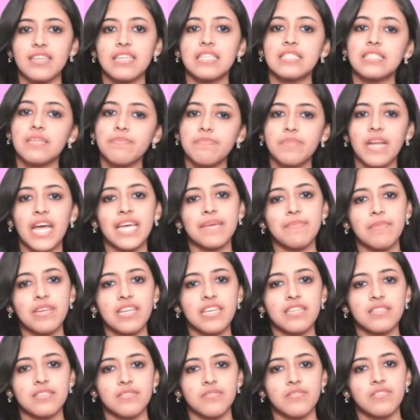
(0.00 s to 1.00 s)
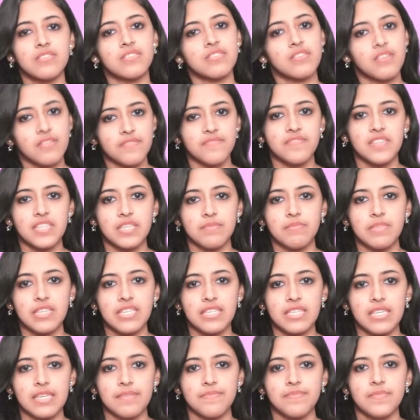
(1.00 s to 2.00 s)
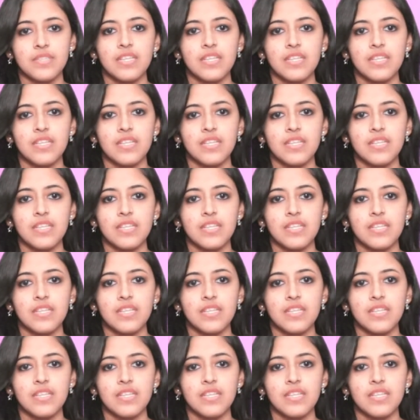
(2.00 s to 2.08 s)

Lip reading: is a primary source of vitamin D.